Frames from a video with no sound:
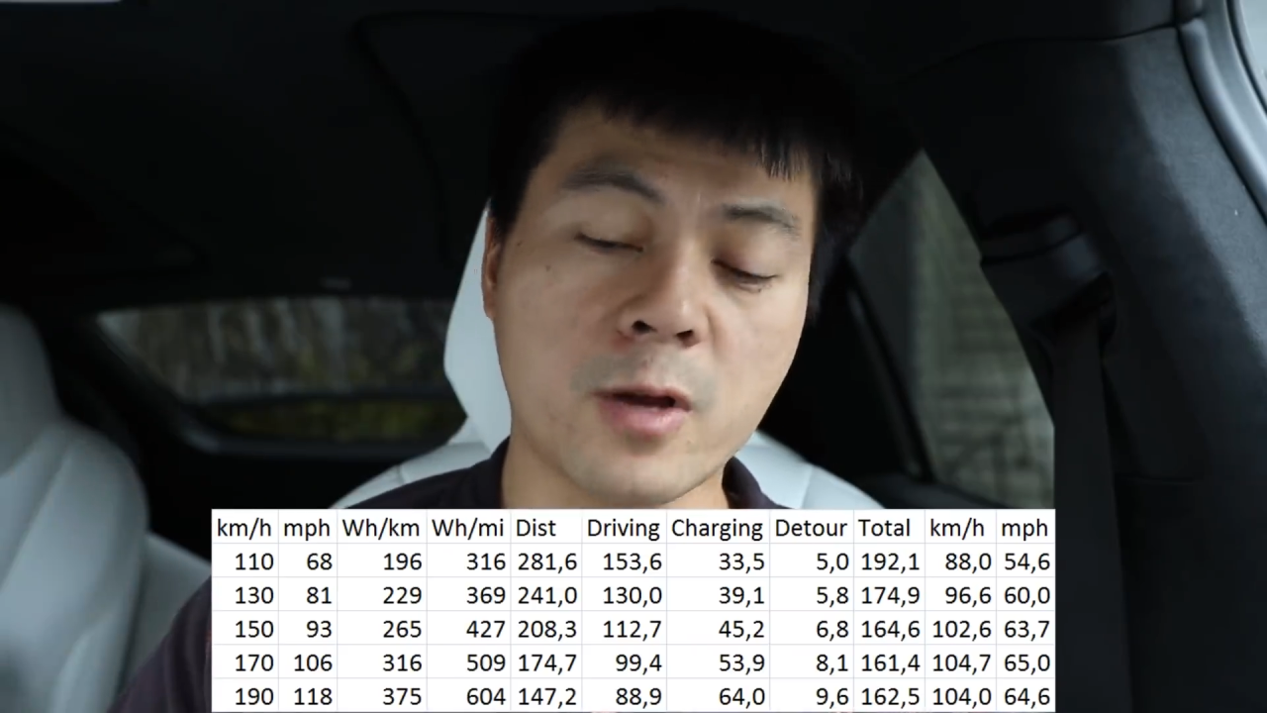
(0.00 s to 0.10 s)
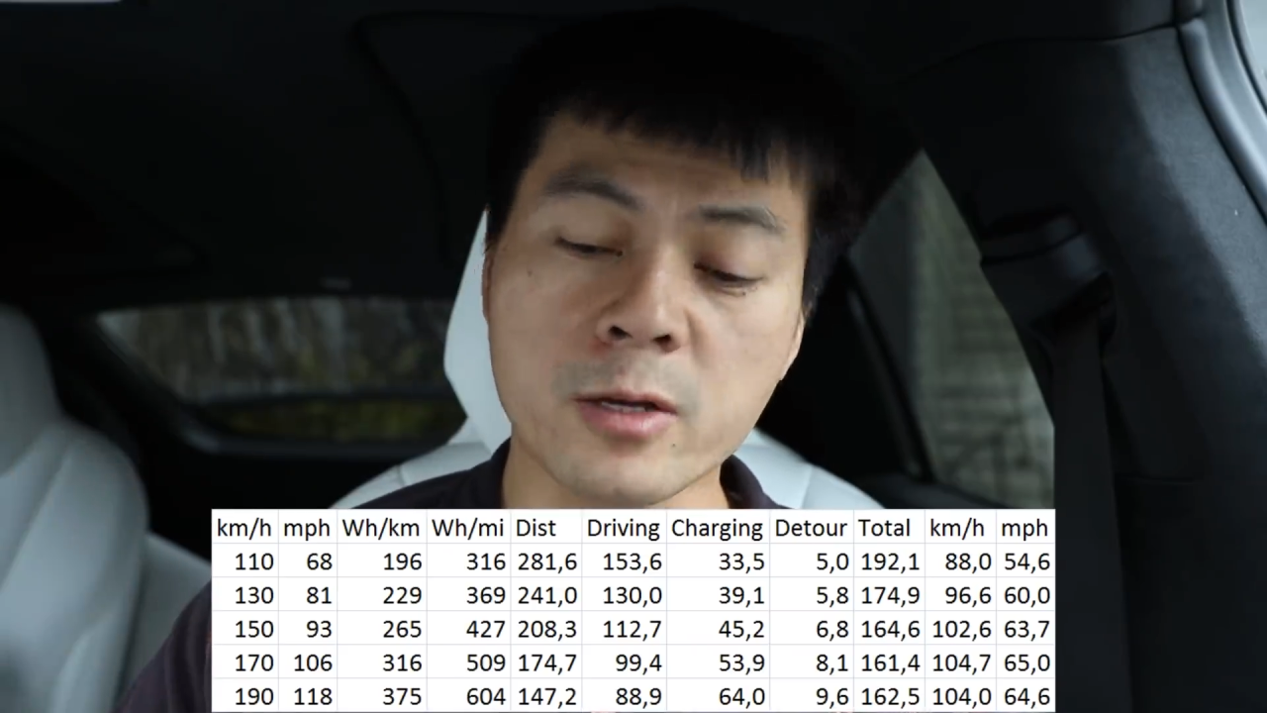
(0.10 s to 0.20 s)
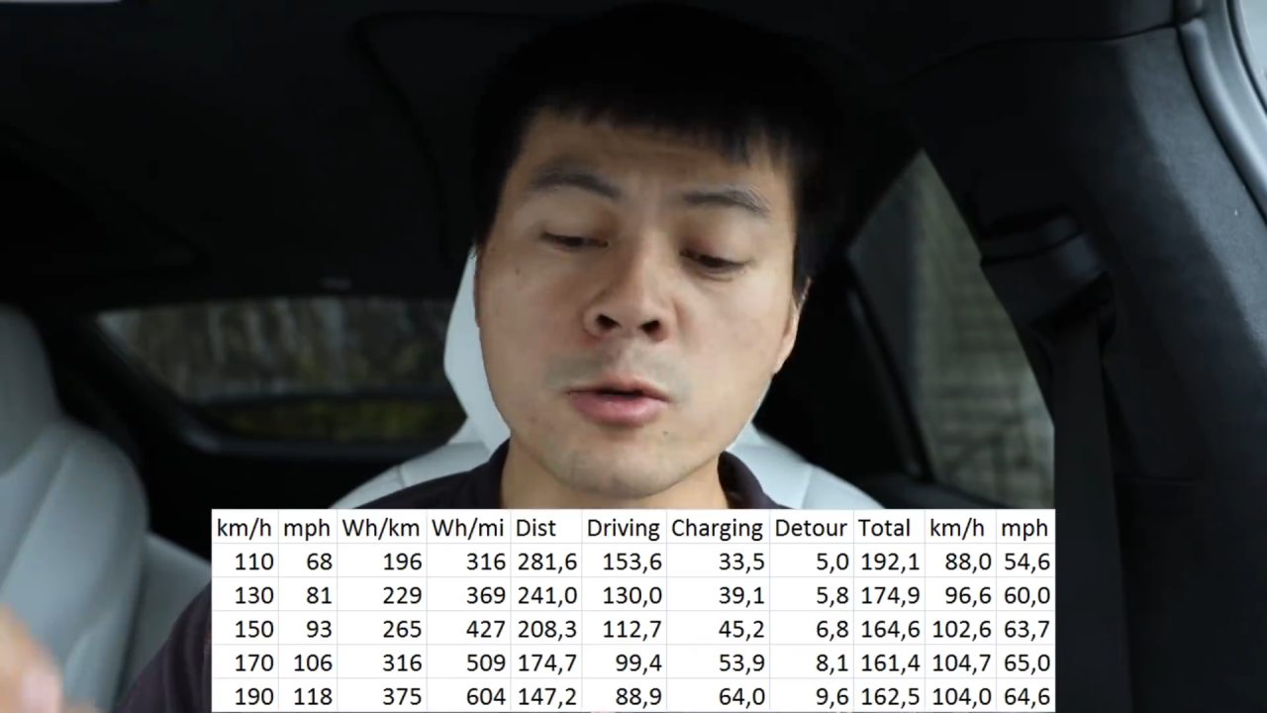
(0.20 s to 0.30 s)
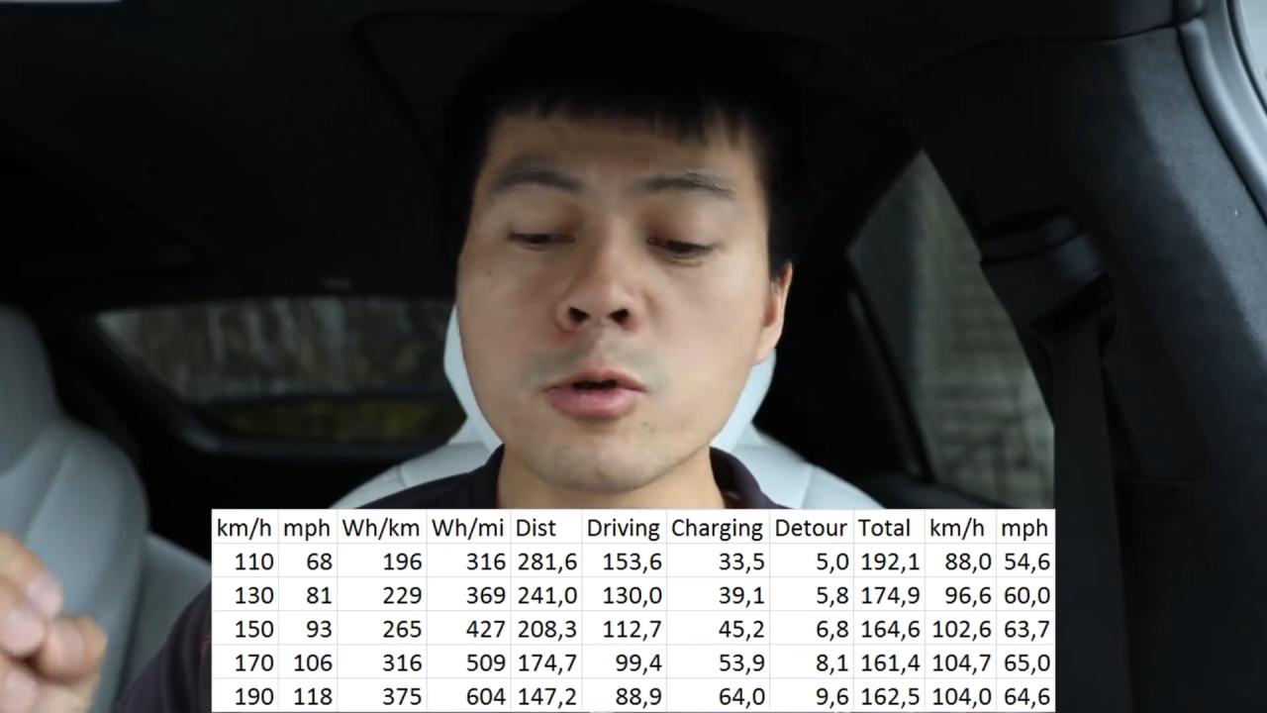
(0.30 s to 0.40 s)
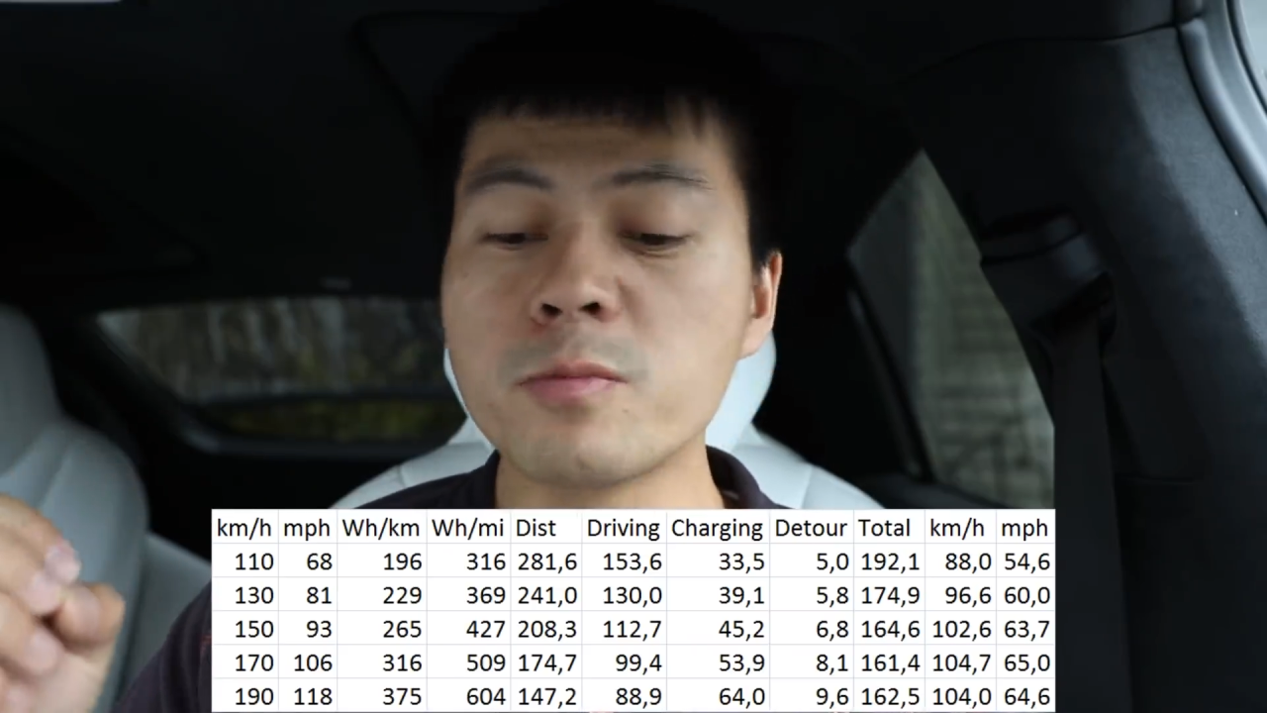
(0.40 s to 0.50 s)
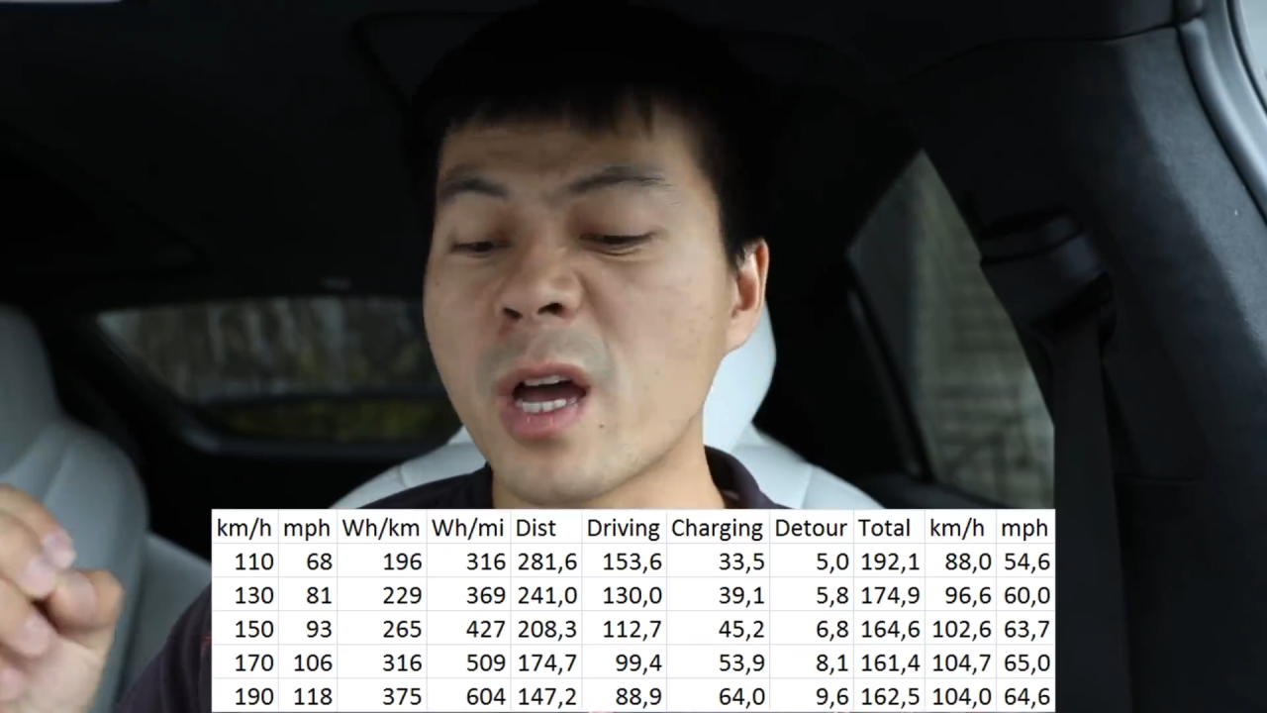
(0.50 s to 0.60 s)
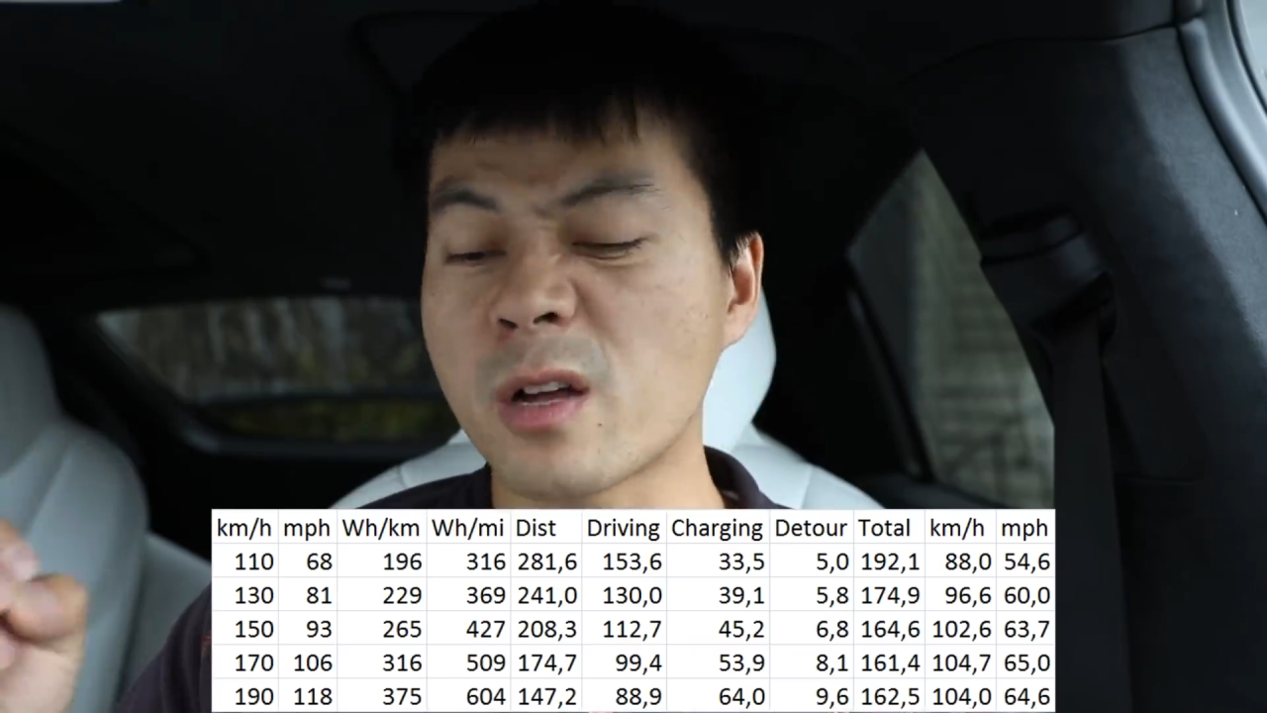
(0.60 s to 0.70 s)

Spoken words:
Well, it could be